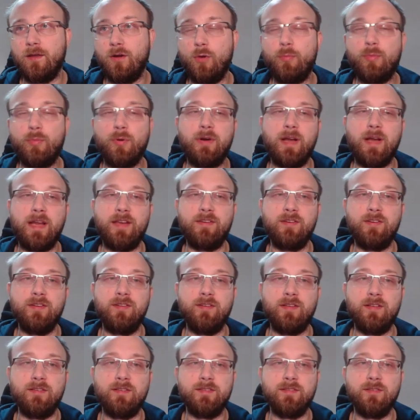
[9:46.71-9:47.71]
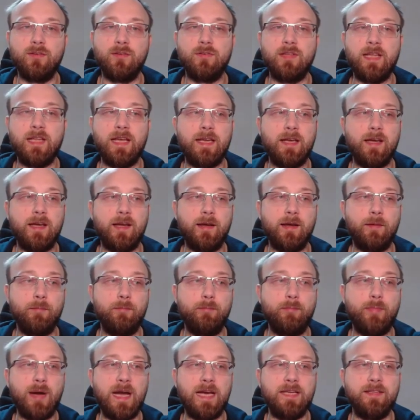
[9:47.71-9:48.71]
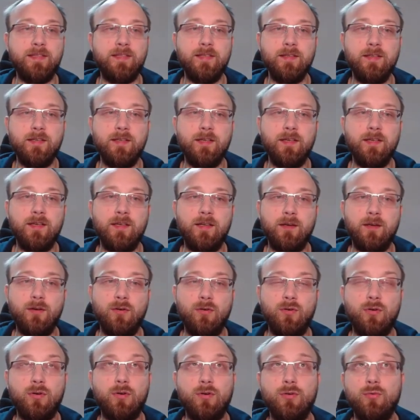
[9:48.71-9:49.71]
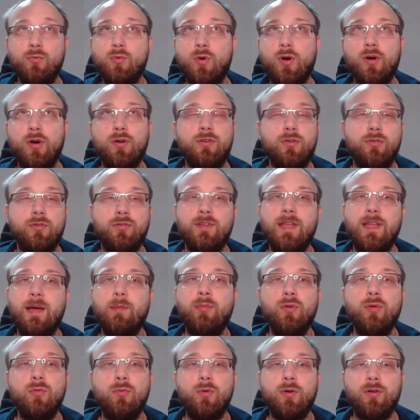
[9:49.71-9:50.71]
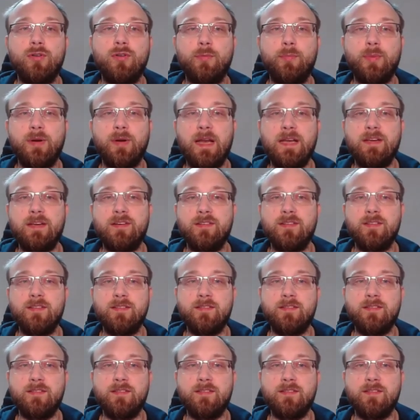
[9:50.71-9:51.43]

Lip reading: operation. There's not like a byte or word or double word operation.